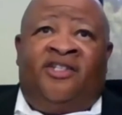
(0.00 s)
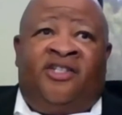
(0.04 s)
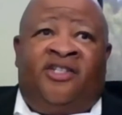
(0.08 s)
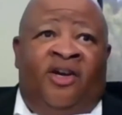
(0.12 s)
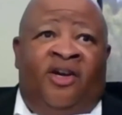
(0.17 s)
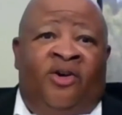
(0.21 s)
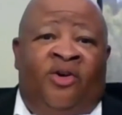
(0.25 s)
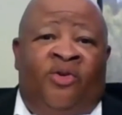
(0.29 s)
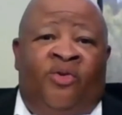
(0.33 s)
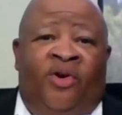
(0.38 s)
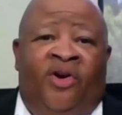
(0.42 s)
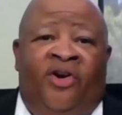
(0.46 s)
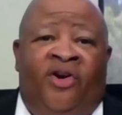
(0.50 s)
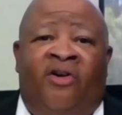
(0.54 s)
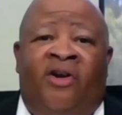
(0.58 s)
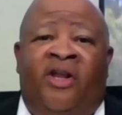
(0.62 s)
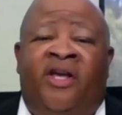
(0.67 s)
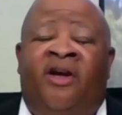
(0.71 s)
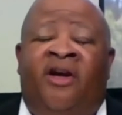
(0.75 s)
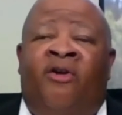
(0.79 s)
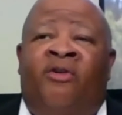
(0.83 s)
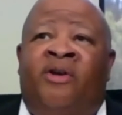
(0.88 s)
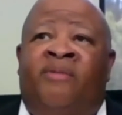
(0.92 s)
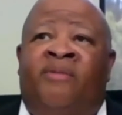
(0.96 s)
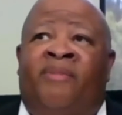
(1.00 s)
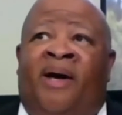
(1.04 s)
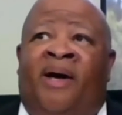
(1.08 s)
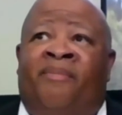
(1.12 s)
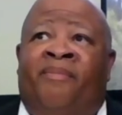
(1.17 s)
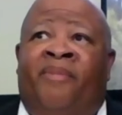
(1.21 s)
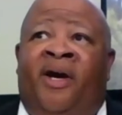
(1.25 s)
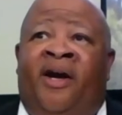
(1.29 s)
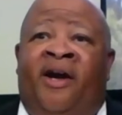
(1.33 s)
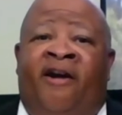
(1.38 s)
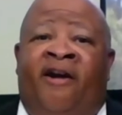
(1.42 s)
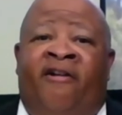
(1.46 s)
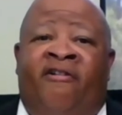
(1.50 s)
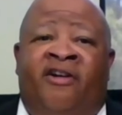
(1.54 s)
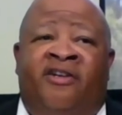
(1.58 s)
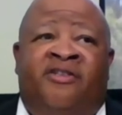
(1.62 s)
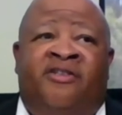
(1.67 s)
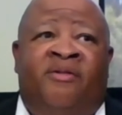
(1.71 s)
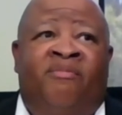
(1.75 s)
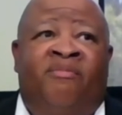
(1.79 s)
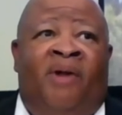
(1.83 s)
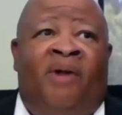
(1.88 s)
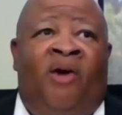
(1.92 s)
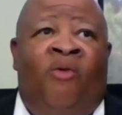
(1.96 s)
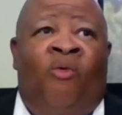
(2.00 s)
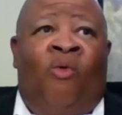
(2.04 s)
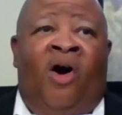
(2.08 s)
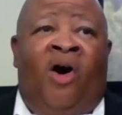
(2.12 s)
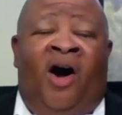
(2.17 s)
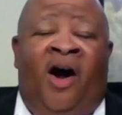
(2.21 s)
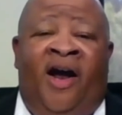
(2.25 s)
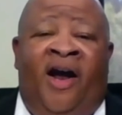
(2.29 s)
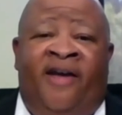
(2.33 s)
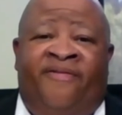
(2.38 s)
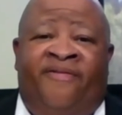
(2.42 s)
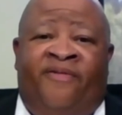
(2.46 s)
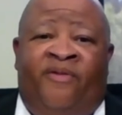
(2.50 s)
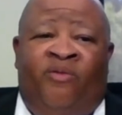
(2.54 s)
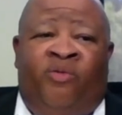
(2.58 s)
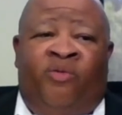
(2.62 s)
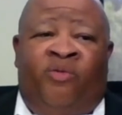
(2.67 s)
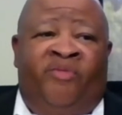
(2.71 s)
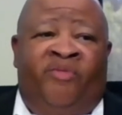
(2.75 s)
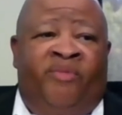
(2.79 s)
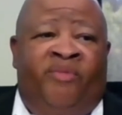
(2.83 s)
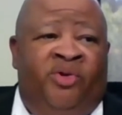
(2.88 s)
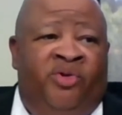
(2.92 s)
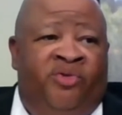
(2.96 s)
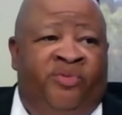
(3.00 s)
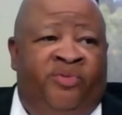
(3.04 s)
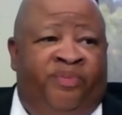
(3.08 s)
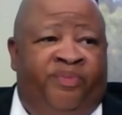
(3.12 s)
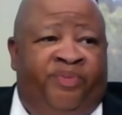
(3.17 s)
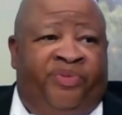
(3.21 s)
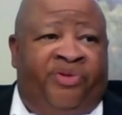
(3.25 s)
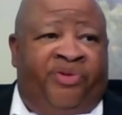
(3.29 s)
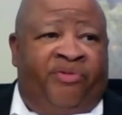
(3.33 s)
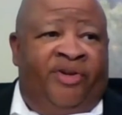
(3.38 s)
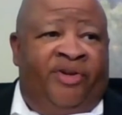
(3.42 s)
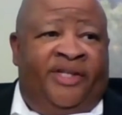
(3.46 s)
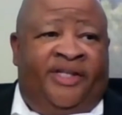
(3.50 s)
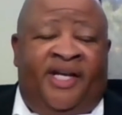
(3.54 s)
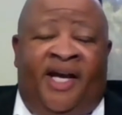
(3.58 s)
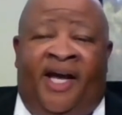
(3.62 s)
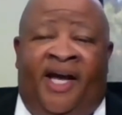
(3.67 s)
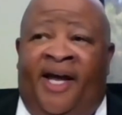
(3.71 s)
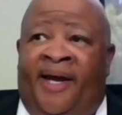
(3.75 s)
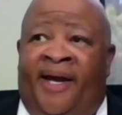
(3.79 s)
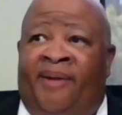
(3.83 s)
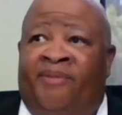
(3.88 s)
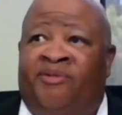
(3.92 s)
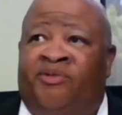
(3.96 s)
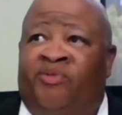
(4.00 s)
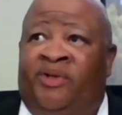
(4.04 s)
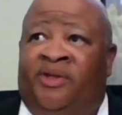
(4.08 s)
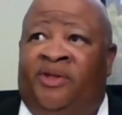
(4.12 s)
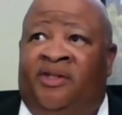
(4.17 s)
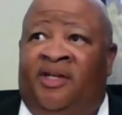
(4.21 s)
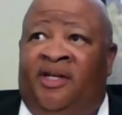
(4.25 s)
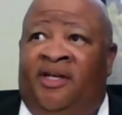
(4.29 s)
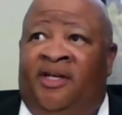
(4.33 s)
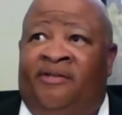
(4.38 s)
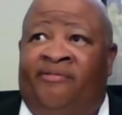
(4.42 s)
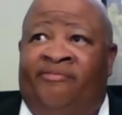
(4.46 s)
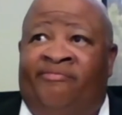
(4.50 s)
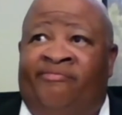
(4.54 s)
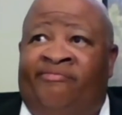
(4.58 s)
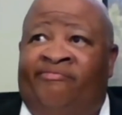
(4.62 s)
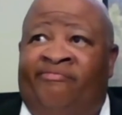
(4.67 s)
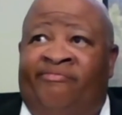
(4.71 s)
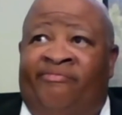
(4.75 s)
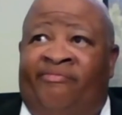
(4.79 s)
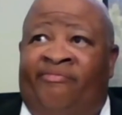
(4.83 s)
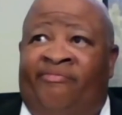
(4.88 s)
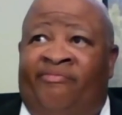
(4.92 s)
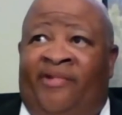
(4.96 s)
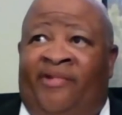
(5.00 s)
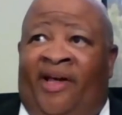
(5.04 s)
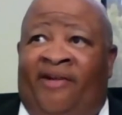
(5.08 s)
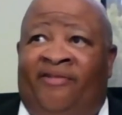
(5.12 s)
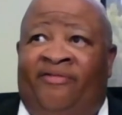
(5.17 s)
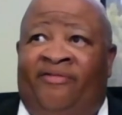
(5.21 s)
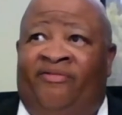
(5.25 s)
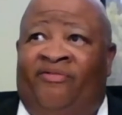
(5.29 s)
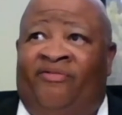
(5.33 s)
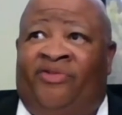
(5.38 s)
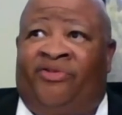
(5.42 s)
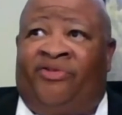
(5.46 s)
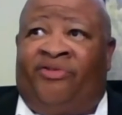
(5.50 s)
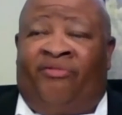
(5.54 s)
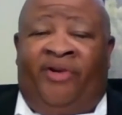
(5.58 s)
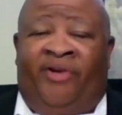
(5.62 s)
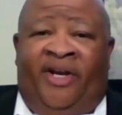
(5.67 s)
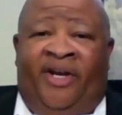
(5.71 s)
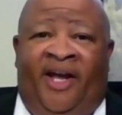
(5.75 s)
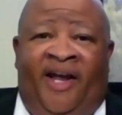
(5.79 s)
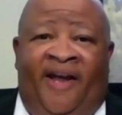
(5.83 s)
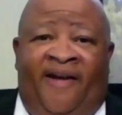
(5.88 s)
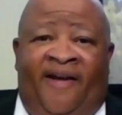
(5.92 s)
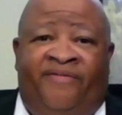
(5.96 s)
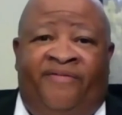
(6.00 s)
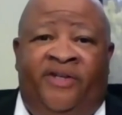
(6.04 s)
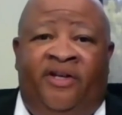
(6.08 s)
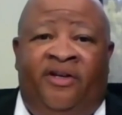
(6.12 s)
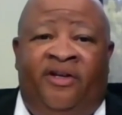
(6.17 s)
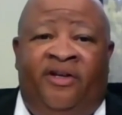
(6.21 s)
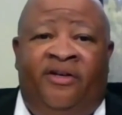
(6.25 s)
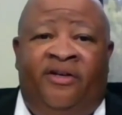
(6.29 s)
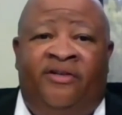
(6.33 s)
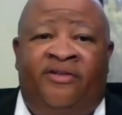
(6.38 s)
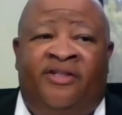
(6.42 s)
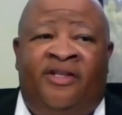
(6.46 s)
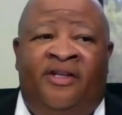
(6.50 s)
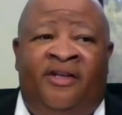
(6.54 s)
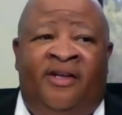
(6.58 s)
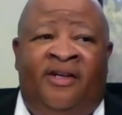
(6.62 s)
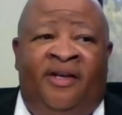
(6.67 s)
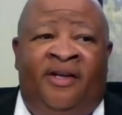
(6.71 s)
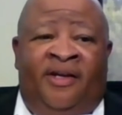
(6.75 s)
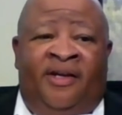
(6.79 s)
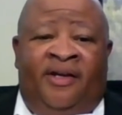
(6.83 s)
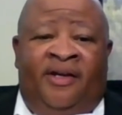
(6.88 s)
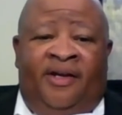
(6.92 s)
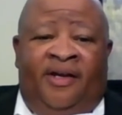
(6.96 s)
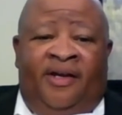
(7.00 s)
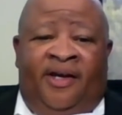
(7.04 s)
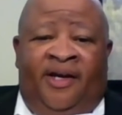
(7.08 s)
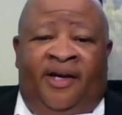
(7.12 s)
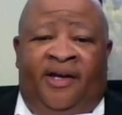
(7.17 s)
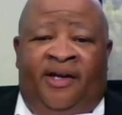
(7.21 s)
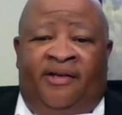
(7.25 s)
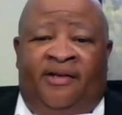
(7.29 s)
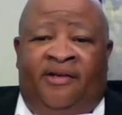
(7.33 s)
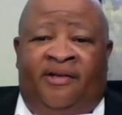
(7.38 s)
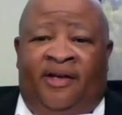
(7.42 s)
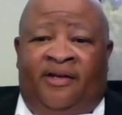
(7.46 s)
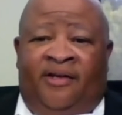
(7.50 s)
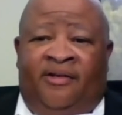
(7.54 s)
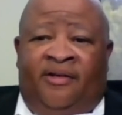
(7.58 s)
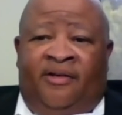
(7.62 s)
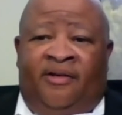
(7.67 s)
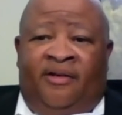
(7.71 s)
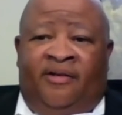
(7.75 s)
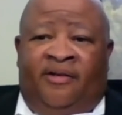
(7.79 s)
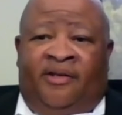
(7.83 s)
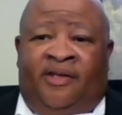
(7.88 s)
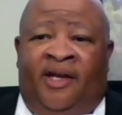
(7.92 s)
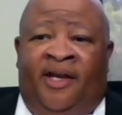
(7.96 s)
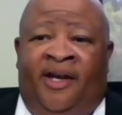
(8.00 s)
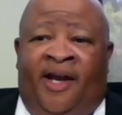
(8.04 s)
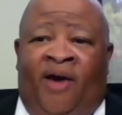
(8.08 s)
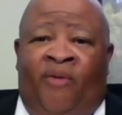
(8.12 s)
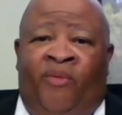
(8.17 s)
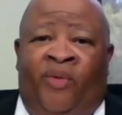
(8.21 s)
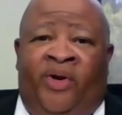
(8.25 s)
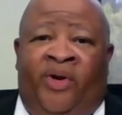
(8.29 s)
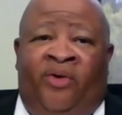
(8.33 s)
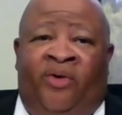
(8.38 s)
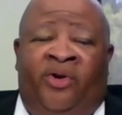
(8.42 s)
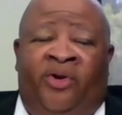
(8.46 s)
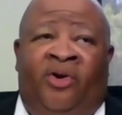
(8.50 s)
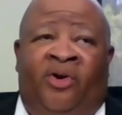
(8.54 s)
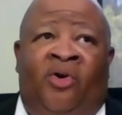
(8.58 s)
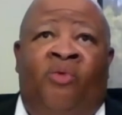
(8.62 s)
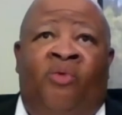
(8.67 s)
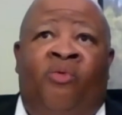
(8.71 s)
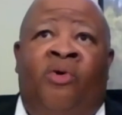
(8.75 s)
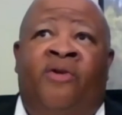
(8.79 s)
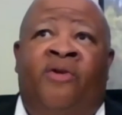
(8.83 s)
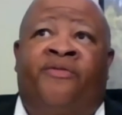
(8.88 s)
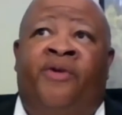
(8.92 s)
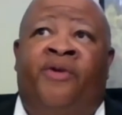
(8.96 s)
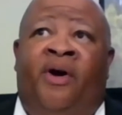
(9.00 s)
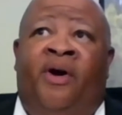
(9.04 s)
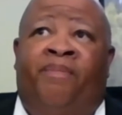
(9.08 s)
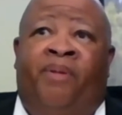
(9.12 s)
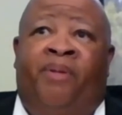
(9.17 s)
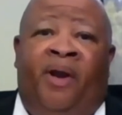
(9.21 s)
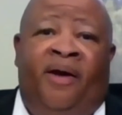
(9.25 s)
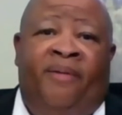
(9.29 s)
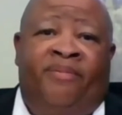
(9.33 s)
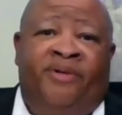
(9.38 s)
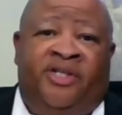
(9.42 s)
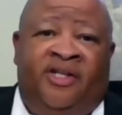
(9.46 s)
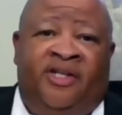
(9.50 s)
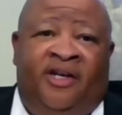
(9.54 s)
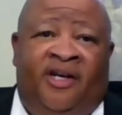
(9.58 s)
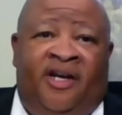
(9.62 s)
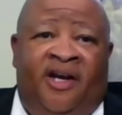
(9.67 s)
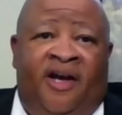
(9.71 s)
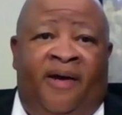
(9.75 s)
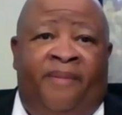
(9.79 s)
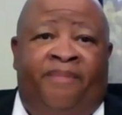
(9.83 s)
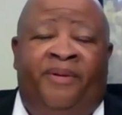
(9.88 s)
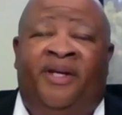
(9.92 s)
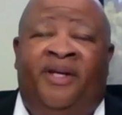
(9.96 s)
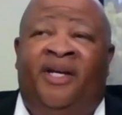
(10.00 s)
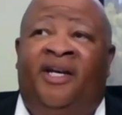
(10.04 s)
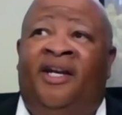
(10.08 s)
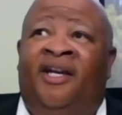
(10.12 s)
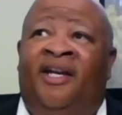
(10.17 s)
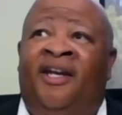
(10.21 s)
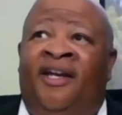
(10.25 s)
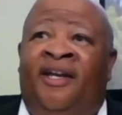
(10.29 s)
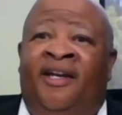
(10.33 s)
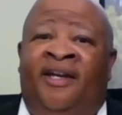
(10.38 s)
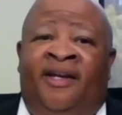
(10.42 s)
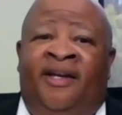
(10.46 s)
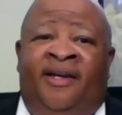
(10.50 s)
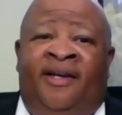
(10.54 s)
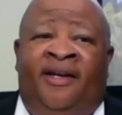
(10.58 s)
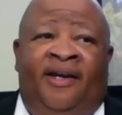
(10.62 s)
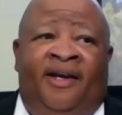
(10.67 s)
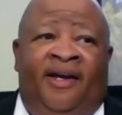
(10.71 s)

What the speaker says: And so early on in my marriage, my wife, we moved 3 times within like 3.5 years. And then I went on to go work for a publishing company.